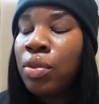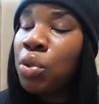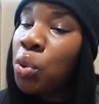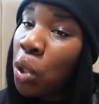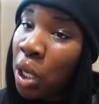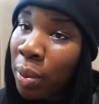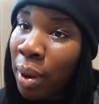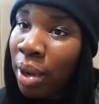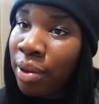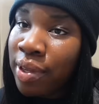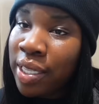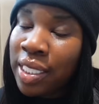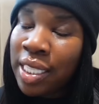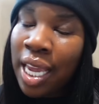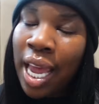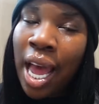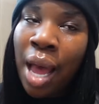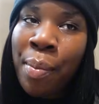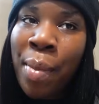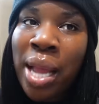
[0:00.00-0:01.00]
talking about
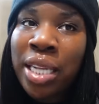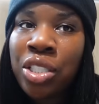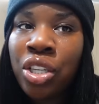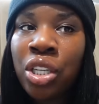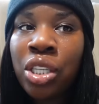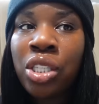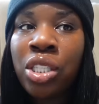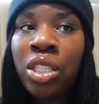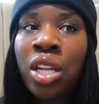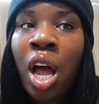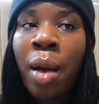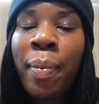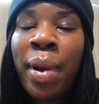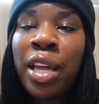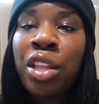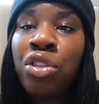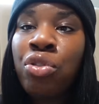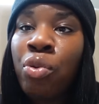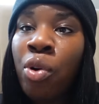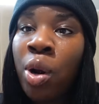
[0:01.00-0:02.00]
reset, I'm actually gonna start
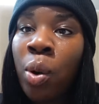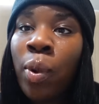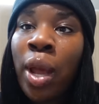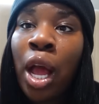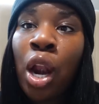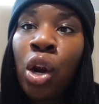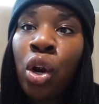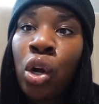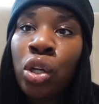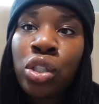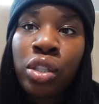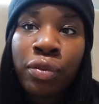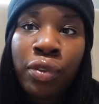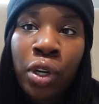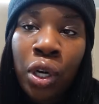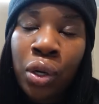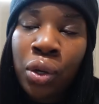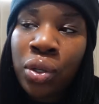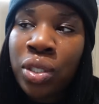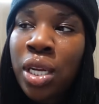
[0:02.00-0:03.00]
by throwing away a lot of
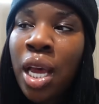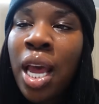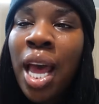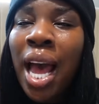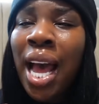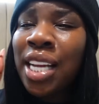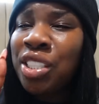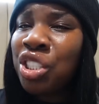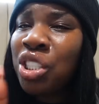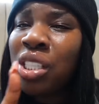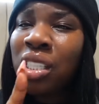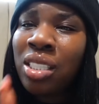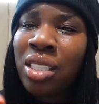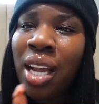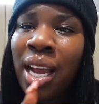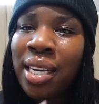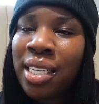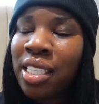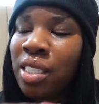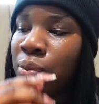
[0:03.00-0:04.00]
clothes. I should have
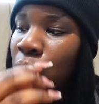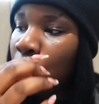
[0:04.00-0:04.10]
started this